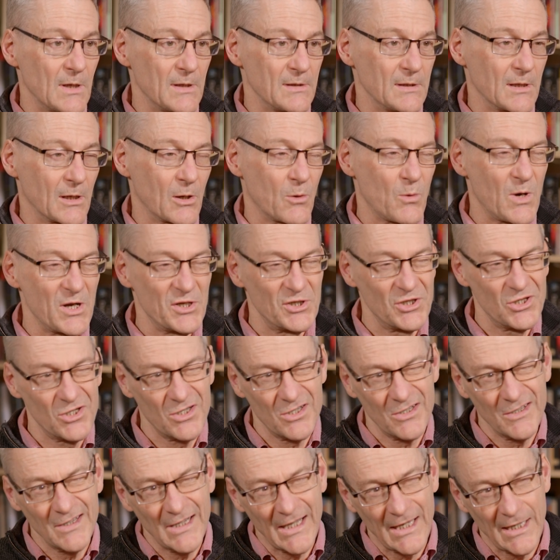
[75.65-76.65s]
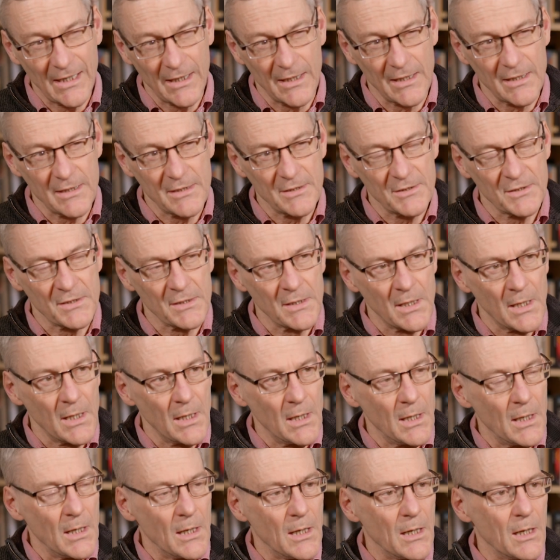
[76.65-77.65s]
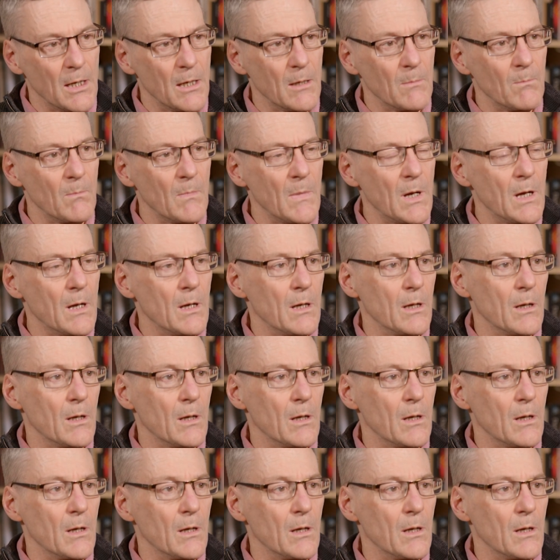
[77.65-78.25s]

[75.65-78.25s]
and the question then is how